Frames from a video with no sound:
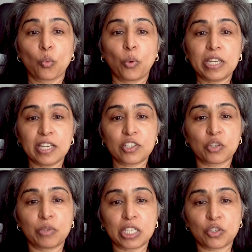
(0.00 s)
We need
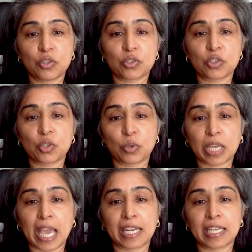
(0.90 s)
to reach users who
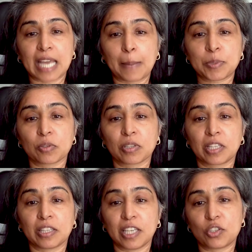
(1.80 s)
can and
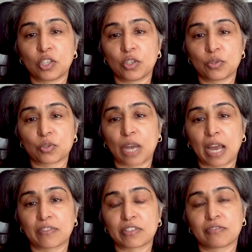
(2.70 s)
absolutely need to use
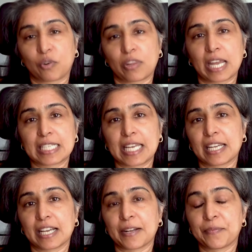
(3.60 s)
graphs for that
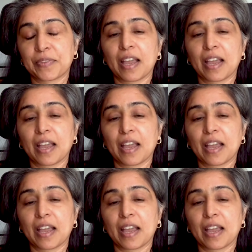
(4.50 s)
data.